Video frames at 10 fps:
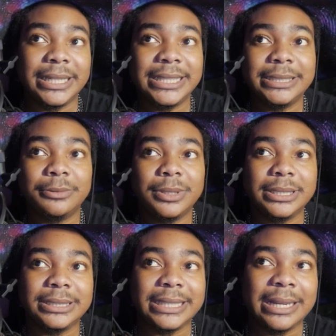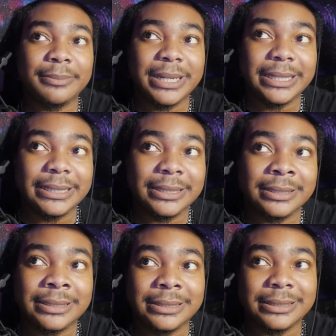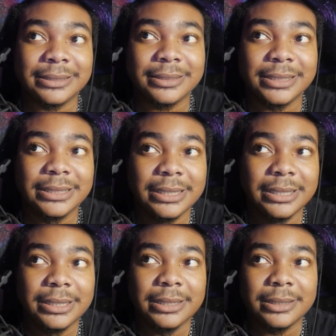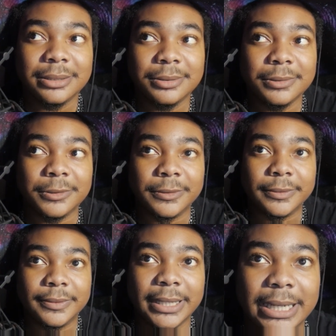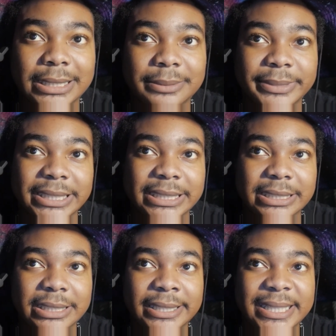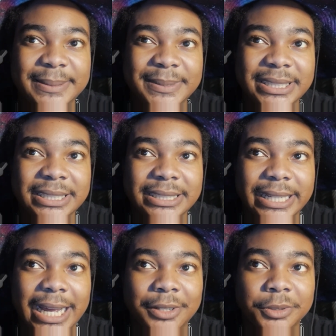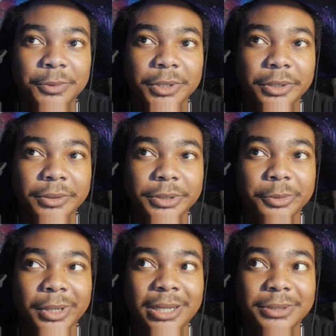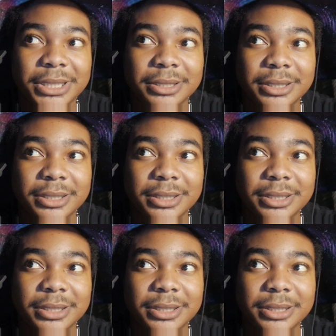they the ones that made, uh, oh, they got some decent games. Outer Worlds, Grounded,